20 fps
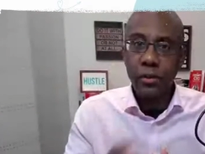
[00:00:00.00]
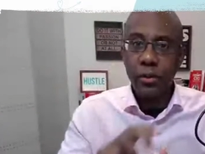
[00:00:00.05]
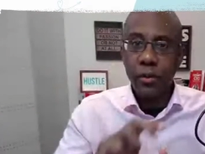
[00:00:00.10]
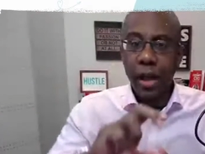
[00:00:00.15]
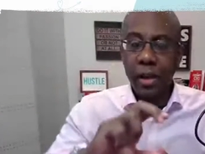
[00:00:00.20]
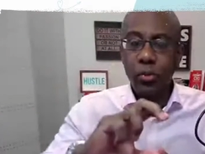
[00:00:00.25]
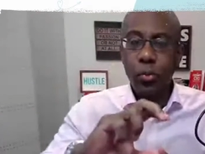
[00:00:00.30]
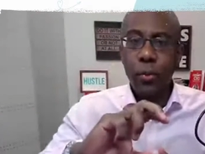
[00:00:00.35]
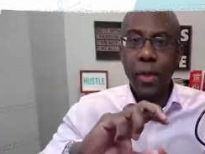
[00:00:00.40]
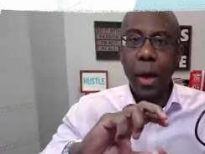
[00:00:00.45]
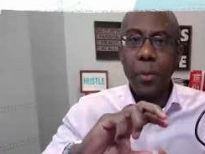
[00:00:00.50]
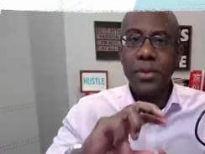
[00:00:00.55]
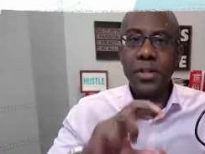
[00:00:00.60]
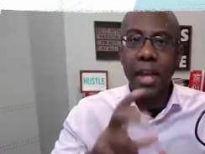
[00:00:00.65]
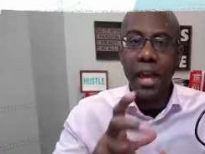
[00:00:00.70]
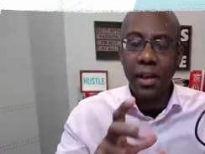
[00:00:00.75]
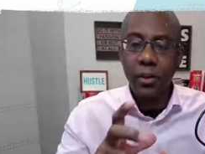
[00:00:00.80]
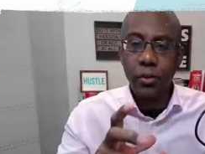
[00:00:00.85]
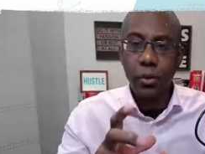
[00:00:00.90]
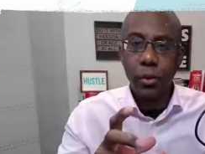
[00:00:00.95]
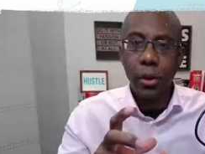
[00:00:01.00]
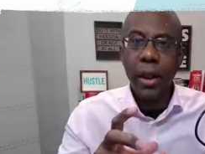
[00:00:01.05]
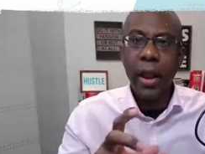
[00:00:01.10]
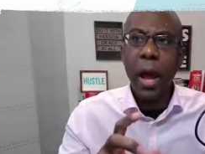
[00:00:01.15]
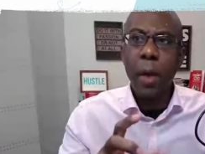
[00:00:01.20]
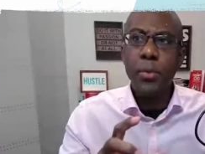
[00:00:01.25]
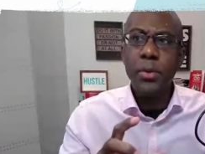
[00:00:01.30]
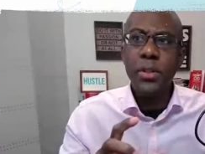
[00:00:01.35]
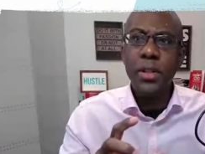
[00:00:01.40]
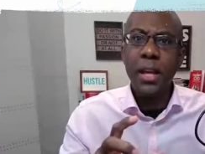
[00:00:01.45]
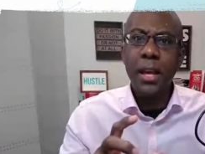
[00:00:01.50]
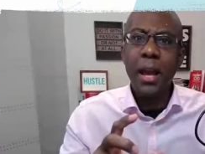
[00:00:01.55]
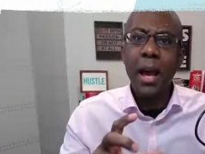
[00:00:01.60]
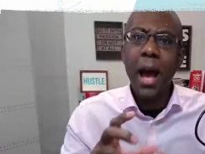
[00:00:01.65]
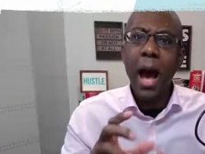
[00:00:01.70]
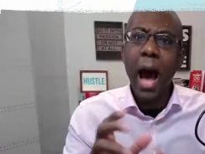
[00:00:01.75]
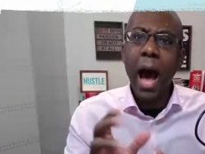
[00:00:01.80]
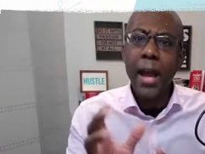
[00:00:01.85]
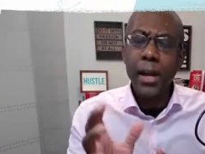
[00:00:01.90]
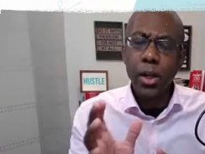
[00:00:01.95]
So that's when that was canceled. And that was
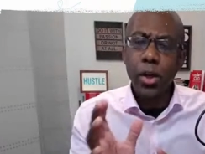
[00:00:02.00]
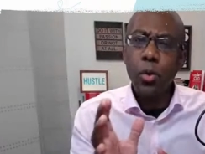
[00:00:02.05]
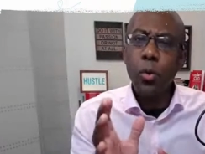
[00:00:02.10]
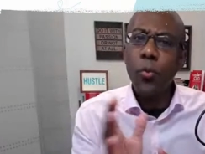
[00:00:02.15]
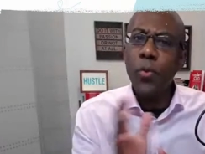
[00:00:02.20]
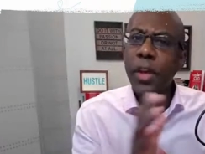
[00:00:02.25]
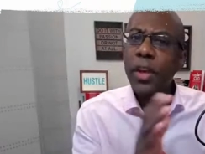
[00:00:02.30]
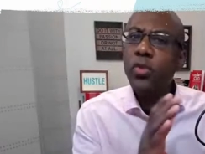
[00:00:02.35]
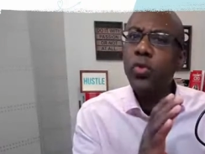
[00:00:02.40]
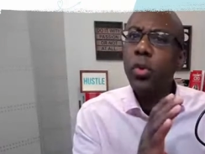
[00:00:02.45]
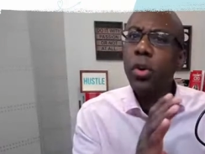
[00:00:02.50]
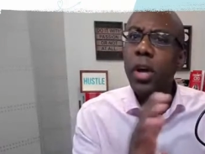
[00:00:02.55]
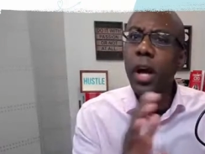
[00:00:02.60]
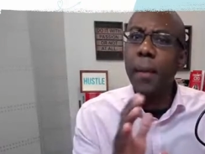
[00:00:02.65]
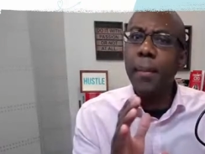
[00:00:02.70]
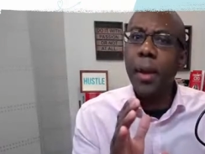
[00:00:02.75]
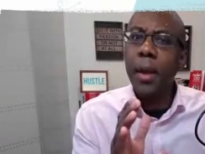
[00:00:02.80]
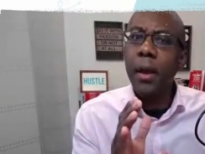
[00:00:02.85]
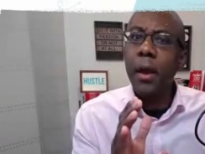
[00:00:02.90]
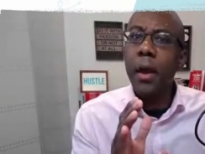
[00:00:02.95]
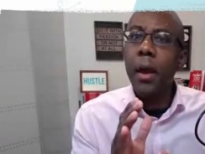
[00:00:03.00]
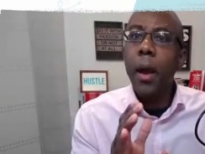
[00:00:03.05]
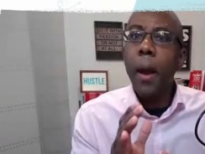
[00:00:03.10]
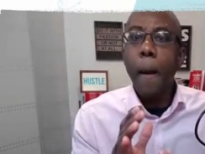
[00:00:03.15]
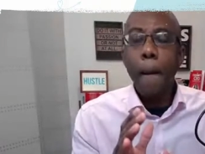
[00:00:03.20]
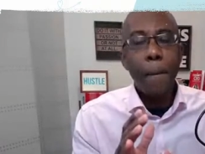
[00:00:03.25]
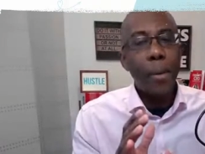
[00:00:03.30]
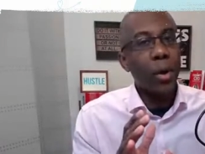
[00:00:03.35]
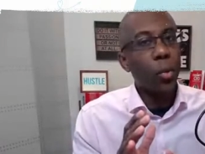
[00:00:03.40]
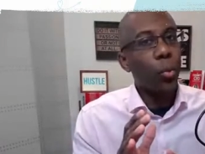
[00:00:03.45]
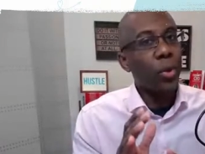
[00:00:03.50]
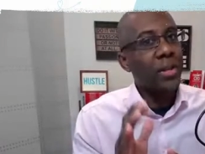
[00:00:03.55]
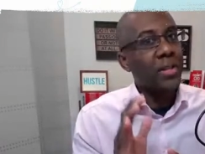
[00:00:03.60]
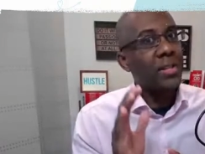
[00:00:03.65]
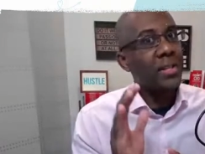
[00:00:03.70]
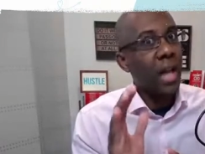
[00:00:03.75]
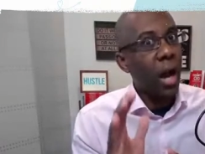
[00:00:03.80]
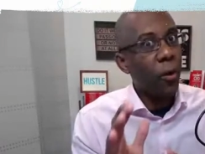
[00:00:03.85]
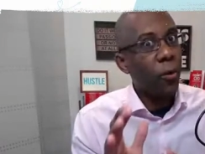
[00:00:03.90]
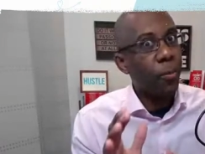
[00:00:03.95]
I knew things were coming, but when
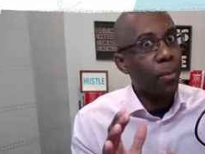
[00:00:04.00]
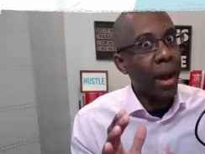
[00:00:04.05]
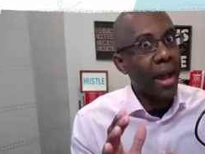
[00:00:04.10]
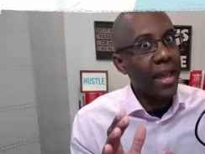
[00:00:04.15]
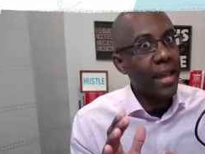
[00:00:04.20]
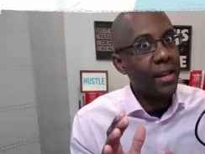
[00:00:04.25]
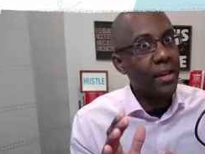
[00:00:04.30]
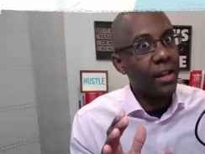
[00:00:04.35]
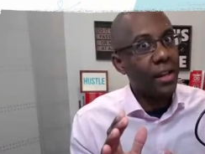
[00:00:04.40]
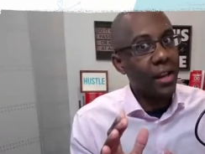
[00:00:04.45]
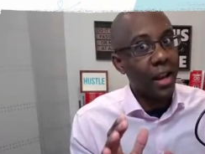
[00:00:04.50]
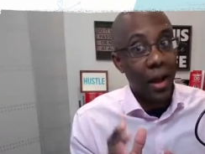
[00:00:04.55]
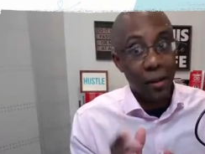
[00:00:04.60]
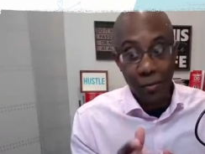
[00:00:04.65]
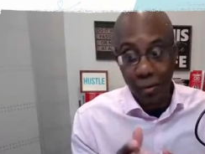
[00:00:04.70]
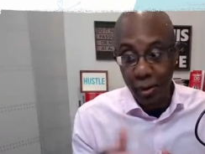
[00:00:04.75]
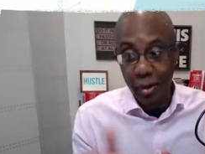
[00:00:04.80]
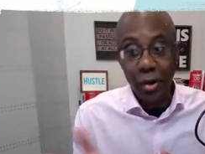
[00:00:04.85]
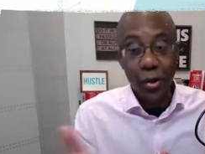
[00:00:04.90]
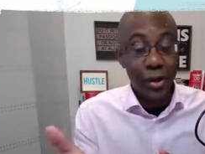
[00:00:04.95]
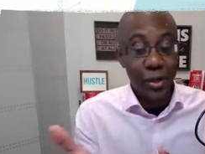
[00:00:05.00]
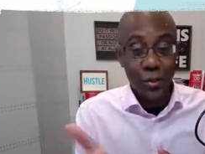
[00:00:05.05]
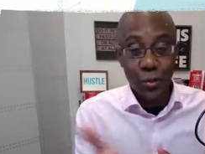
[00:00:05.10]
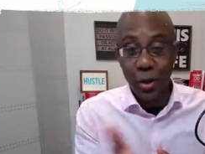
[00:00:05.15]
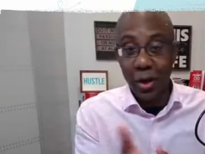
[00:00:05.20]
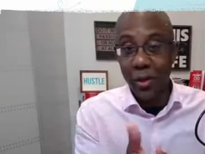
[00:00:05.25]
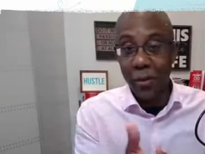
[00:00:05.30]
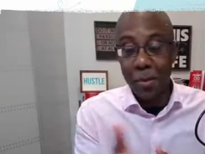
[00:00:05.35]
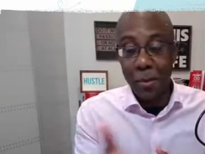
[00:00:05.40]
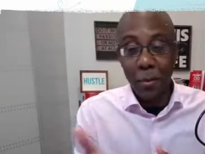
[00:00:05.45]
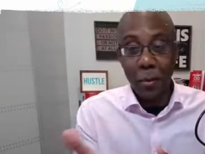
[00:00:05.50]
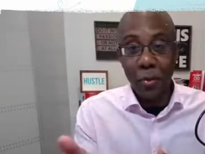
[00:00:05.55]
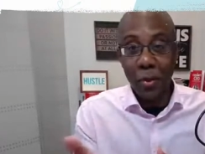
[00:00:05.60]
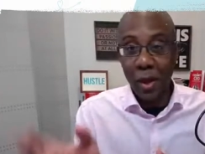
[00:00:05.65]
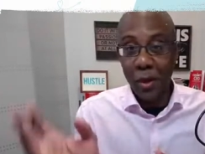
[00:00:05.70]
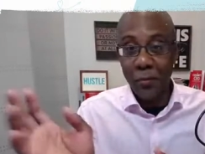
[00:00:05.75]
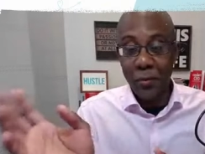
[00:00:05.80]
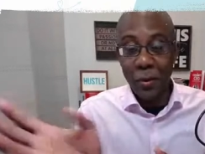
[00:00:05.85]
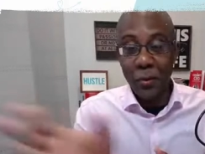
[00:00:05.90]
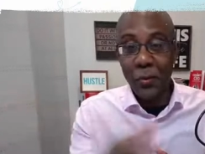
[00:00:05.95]
South by ended, and I'm curious what other people
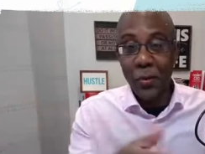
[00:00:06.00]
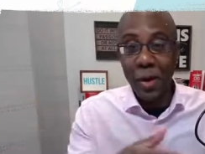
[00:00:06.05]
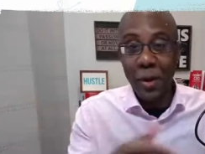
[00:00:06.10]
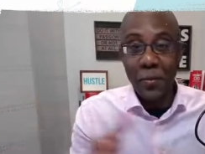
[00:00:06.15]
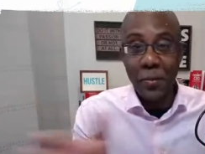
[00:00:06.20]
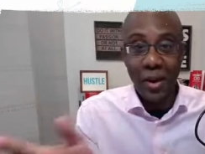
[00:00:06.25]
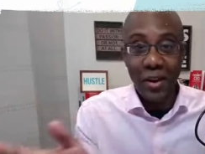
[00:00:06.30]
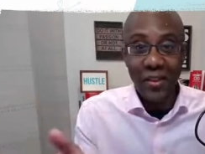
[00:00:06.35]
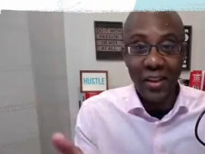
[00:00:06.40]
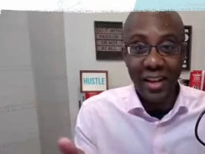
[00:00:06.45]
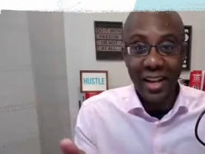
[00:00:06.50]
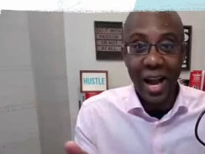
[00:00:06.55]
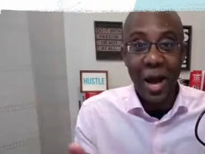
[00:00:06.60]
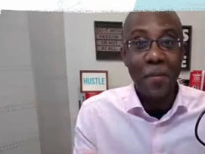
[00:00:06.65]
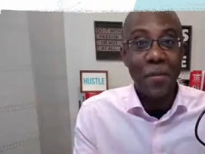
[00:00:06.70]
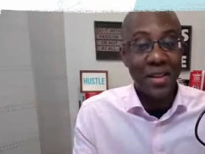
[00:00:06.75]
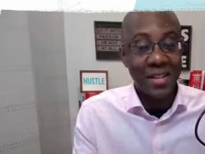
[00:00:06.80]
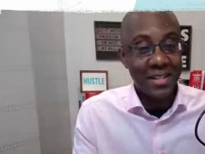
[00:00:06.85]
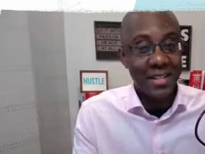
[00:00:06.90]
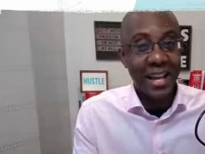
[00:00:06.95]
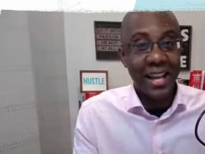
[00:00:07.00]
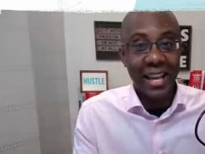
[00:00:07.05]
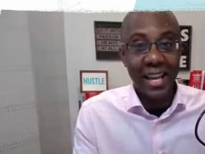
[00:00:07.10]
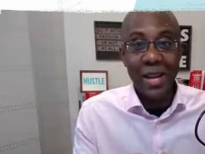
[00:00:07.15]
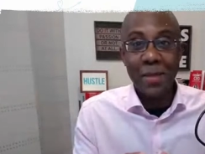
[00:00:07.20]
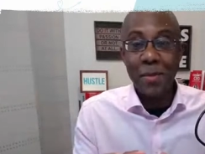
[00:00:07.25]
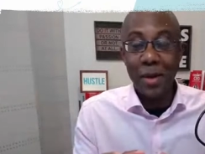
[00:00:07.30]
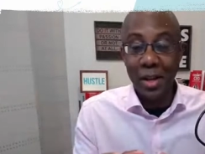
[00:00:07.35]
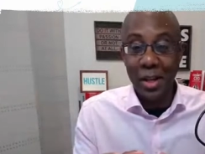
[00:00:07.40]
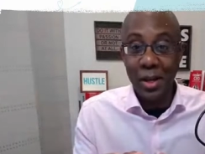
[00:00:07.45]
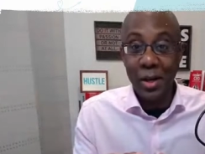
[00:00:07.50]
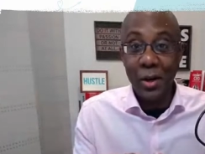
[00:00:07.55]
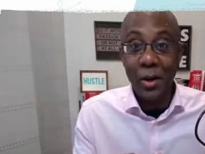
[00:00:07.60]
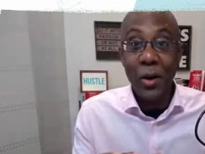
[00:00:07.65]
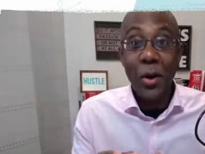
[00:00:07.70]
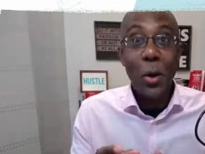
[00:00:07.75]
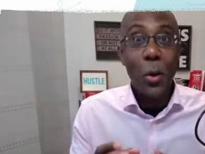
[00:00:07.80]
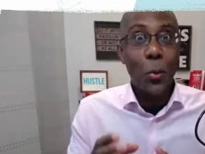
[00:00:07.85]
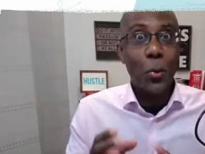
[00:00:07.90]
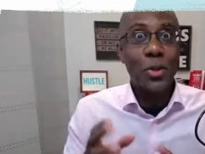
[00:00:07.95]
think, feel free to put in the comments, like anybody
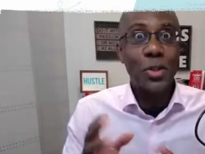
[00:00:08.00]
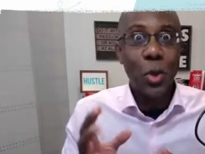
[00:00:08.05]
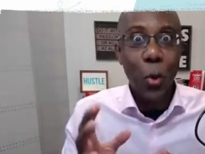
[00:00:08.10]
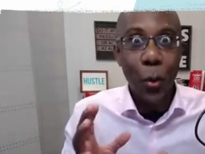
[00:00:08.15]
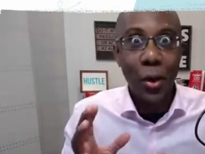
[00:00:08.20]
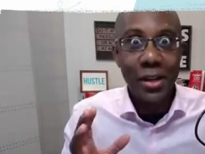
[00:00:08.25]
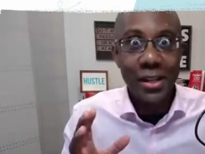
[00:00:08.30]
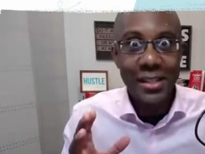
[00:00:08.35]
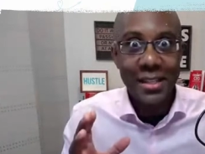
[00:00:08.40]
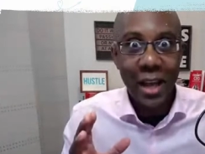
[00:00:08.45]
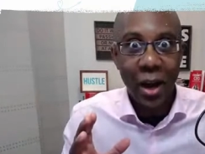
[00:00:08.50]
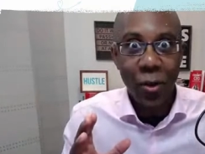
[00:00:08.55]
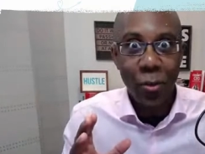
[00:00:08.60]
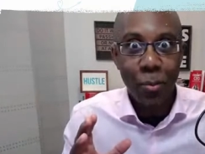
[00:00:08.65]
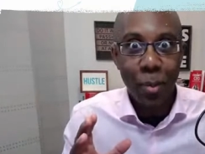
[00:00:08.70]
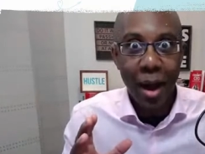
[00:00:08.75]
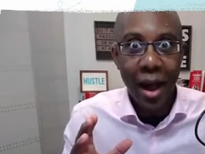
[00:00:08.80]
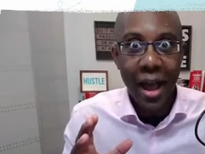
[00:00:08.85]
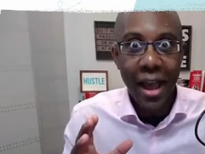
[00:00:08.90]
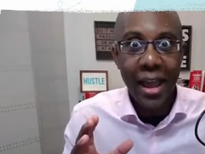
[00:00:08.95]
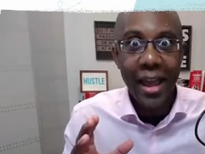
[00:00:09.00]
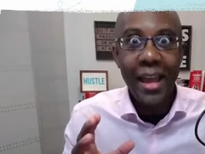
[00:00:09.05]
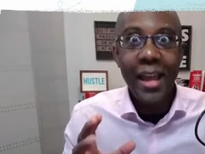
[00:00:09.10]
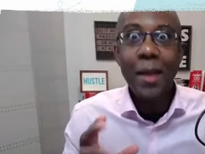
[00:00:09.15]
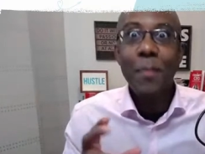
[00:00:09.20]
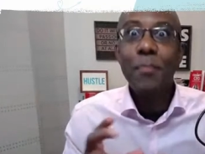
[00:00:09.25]
here was going to South by,